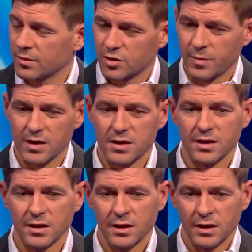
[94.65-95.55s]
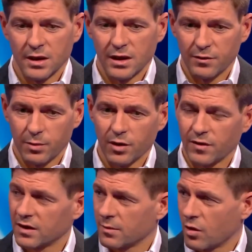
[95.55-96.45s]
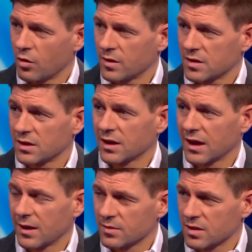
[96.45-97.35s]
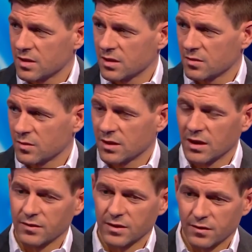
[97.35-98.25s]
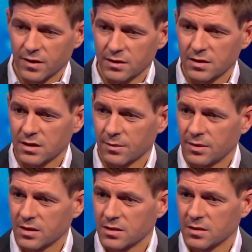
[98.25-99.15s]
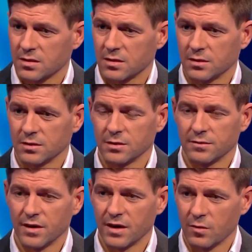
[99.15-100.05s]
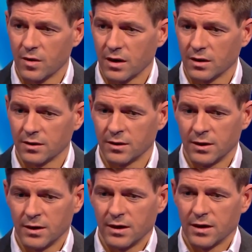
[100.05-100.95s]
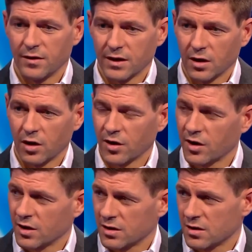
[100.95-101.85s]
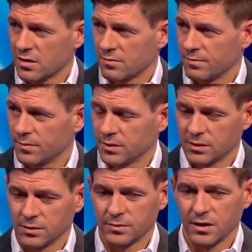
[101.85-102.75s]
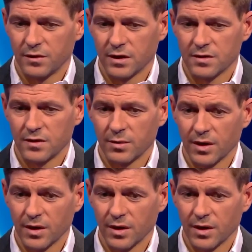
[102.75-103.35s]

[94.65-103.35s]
Especially Liverpool have had the moments in the games this season where they haven't defended set pieces very well, and they've had a lot of criticism defensively.